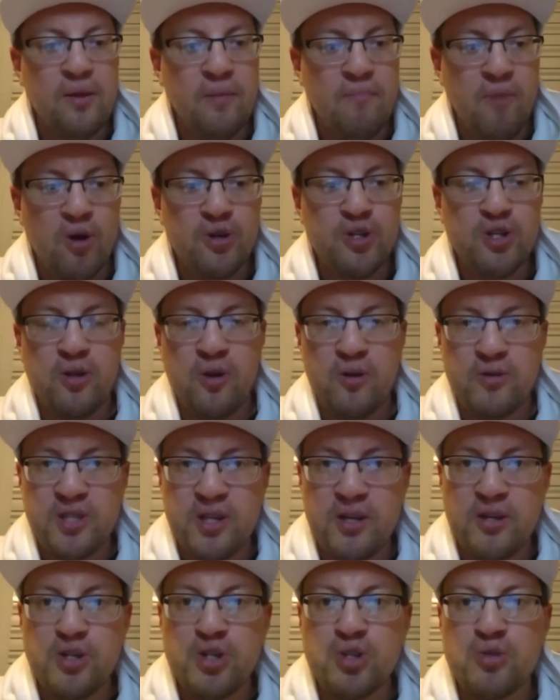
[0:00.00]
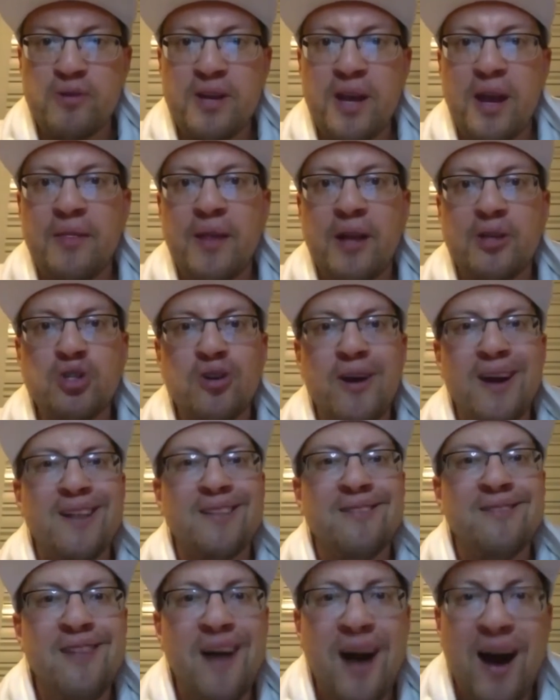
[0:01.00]
the martial arts industry and they try
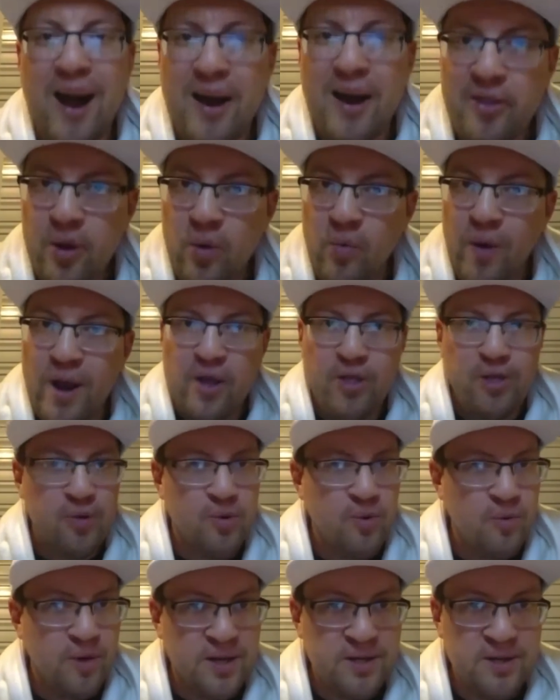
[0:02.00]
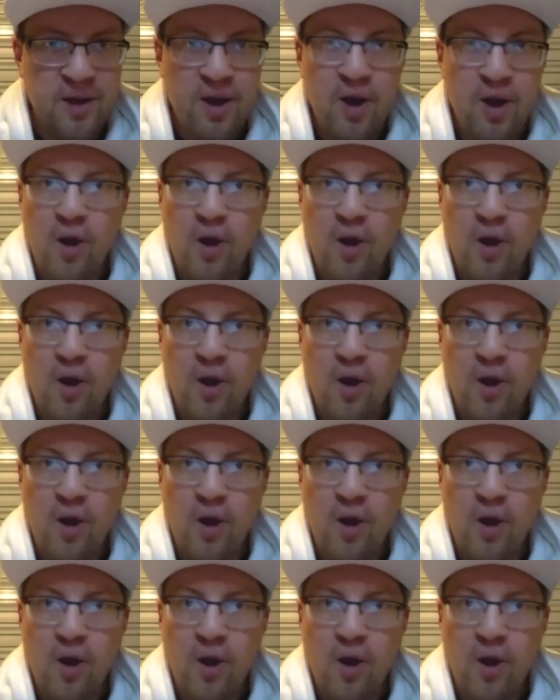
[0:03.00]
to lie their way through it,